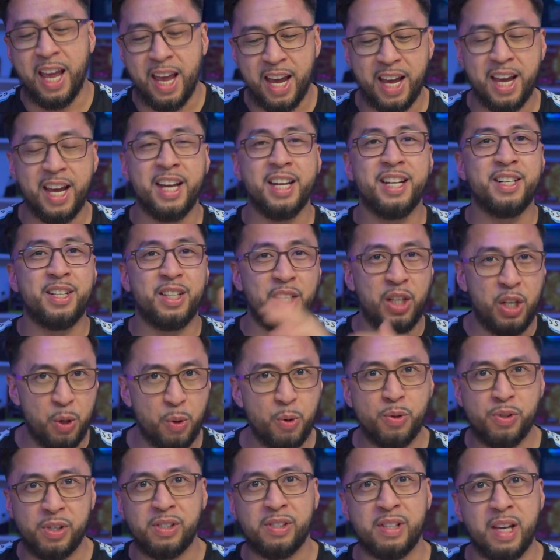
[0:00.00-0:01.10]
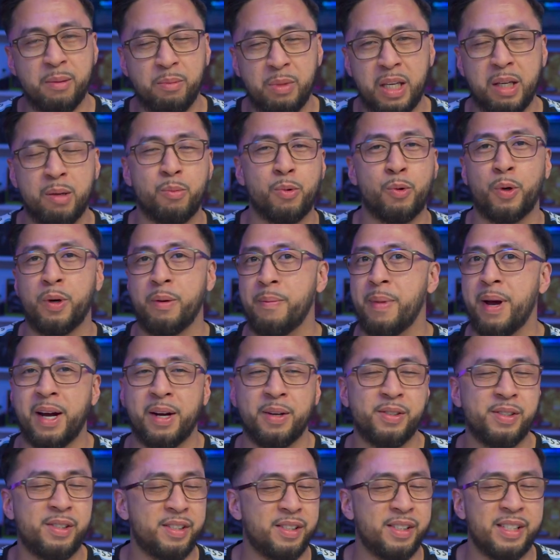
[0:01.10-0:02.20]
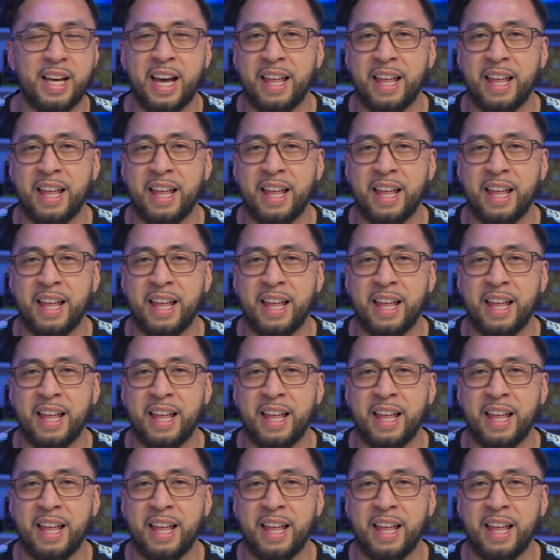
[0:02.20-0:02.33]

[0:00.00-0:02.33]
and use the same keyboard mouse